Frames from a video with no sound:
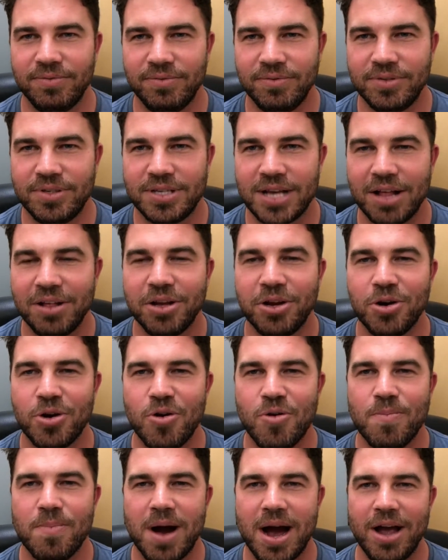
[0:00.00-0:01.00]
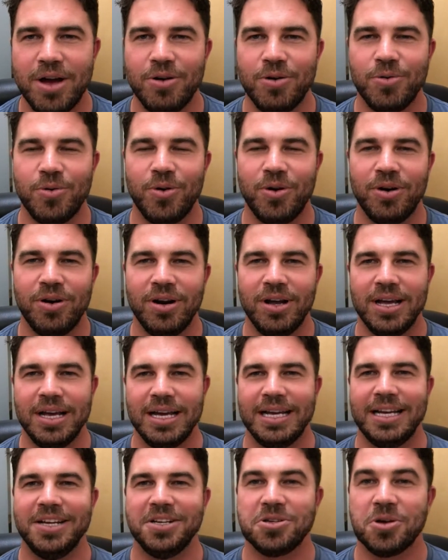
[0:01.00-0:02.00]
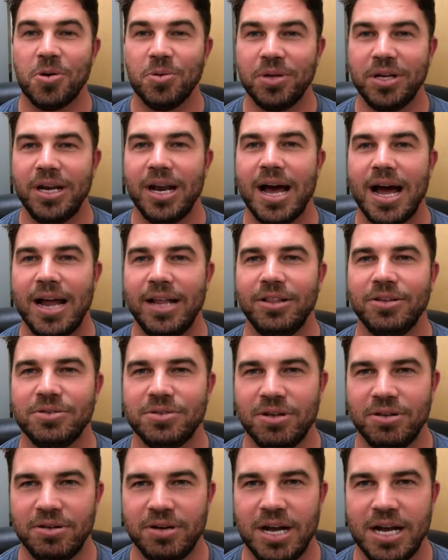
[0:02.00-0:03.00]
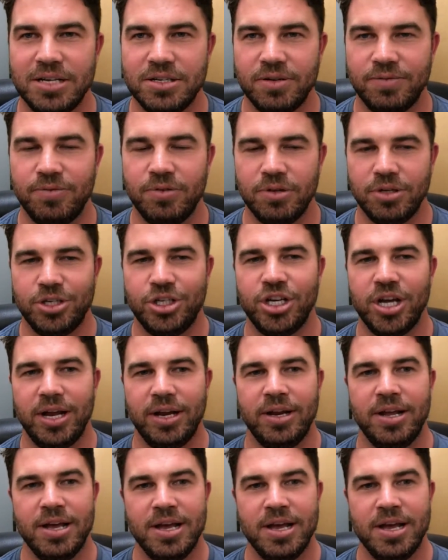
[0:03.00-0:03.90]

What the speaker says: selling your home by owner. It's only 9. Those other guys are full of shit.